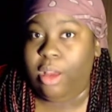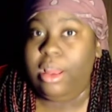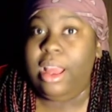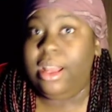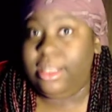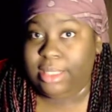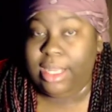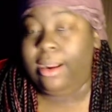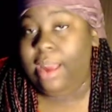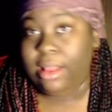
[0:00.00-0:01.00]
Send it
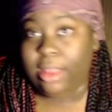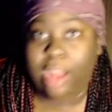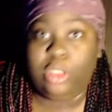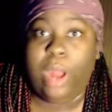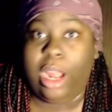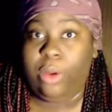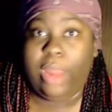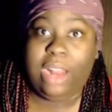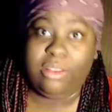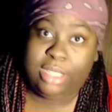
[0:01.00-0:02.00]
in there to our Creative
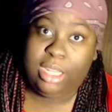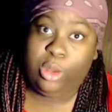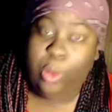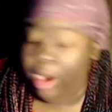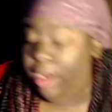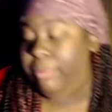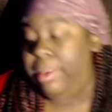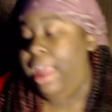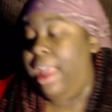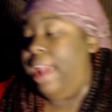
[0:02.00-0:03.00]
Zilla Corner,
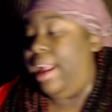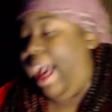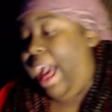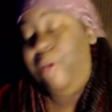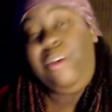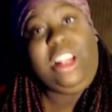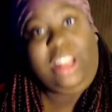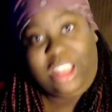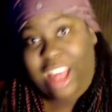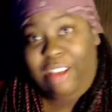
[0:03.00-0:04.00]
and I would
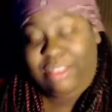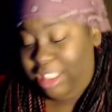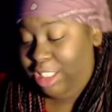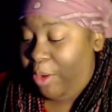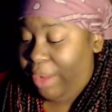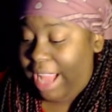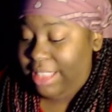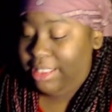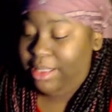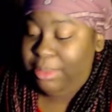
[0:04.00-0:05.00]
love to showcase it
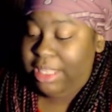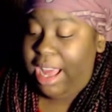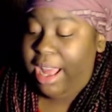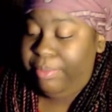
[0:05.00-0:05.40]
sometime.